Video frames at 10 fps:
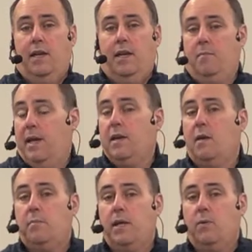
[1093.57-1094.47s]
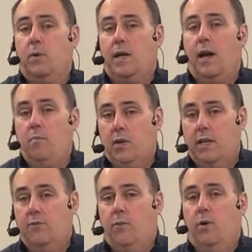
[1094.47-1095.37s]
It may not be what I'm
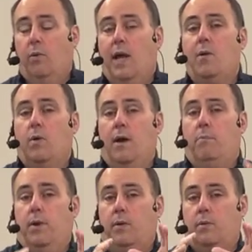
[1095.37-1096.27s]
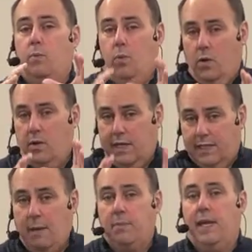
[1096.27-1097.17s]
looking for or what I want, but we're going to
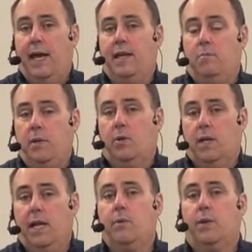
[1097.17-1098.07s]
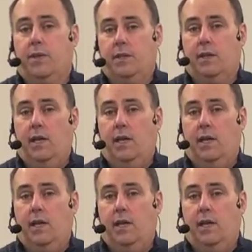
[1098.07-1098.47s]
accept that and be okay with it,